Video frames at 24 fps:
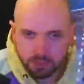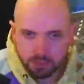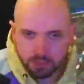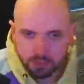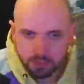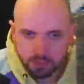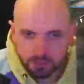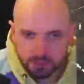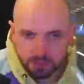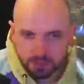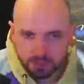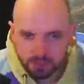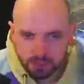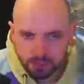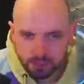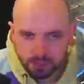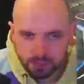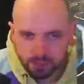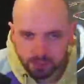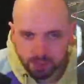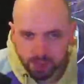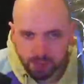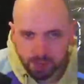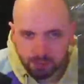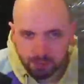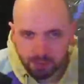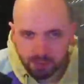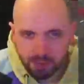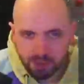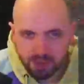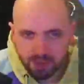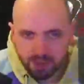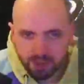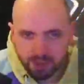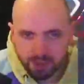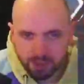Like this, you can
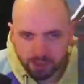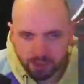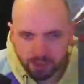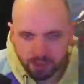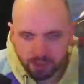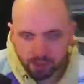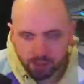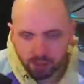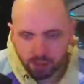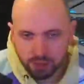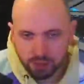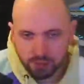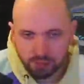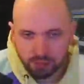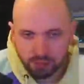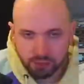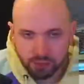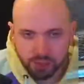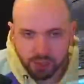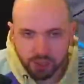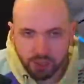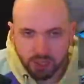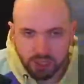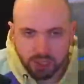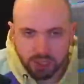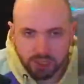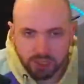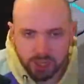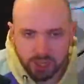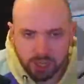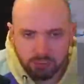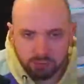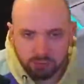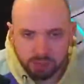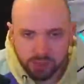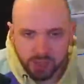play it into the corner, but
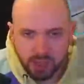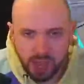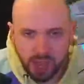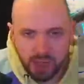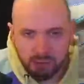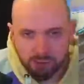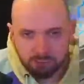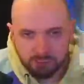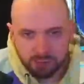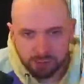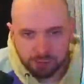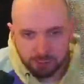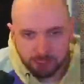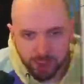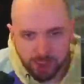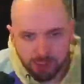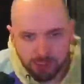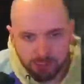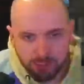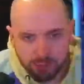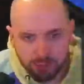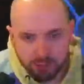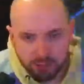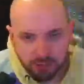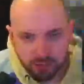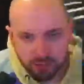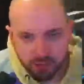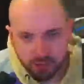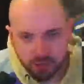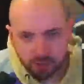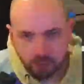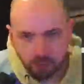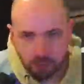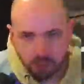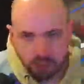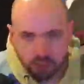generally after the bounce, and
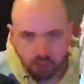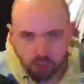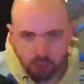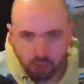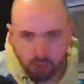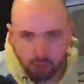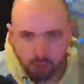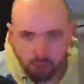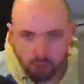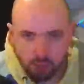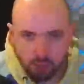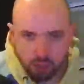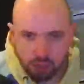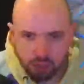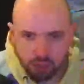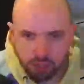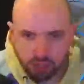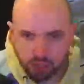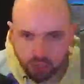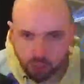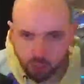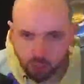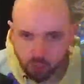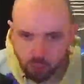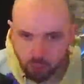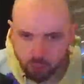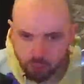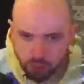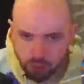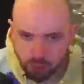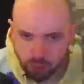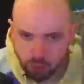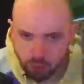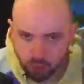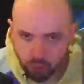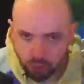you want to try and push it towards the
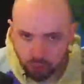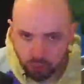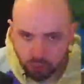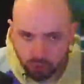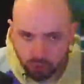wall.